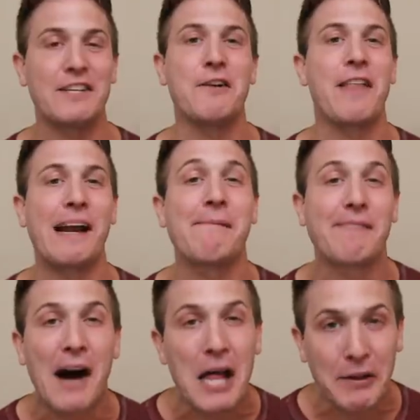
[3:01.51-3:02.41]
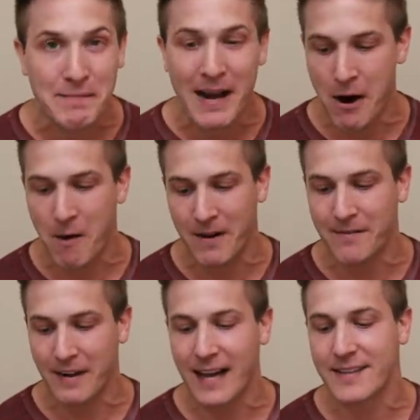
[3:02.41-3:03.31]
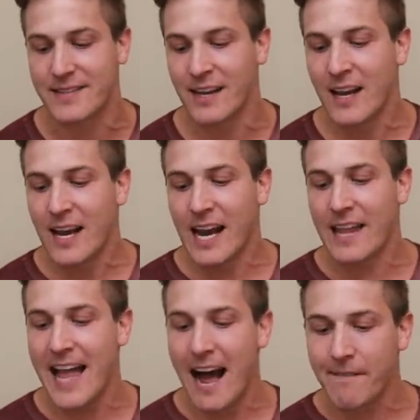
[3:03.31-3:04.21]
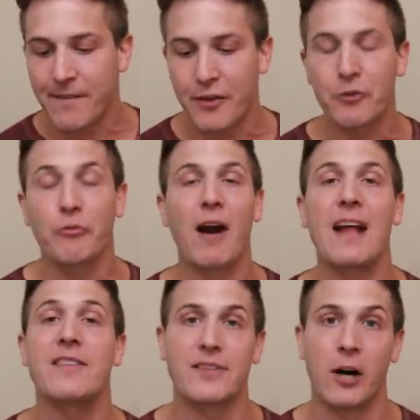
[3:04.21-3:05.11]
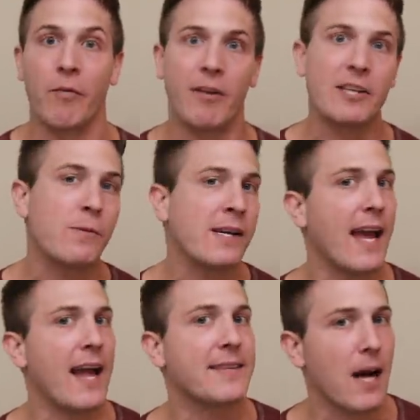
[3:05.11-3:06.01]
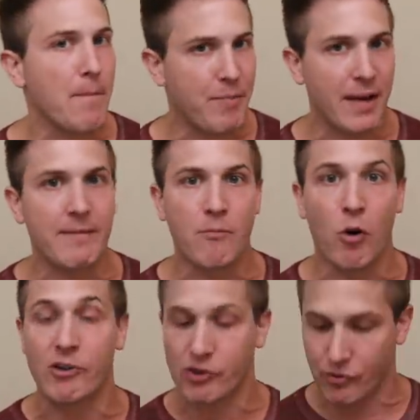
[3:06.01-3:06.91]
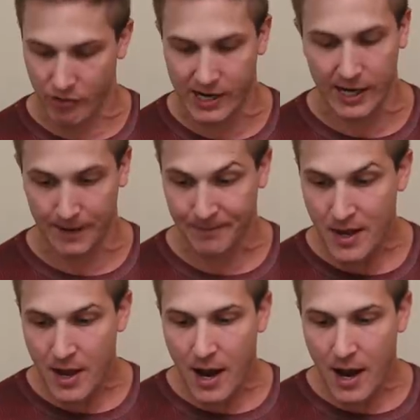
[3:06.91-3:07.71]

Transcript: to you that I'm following my own advice. And now for the redstone. This one gets a bit more tricky.